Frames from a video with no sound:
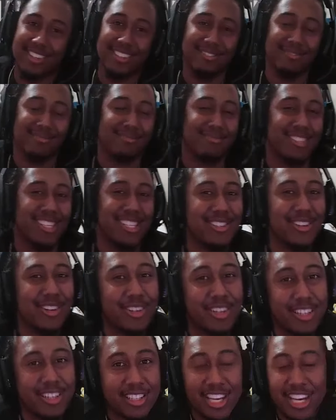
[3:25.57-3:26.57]
good. It's
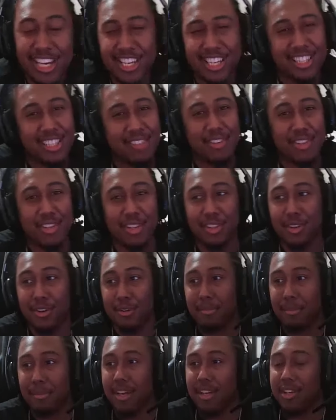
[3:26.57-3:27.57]
all good. You live and you
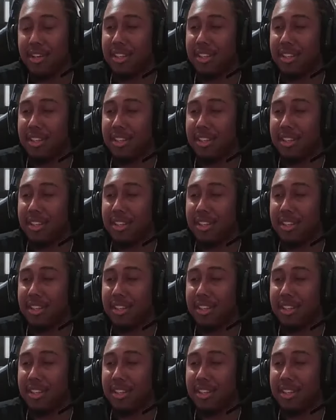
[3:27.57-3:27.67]
learn, man.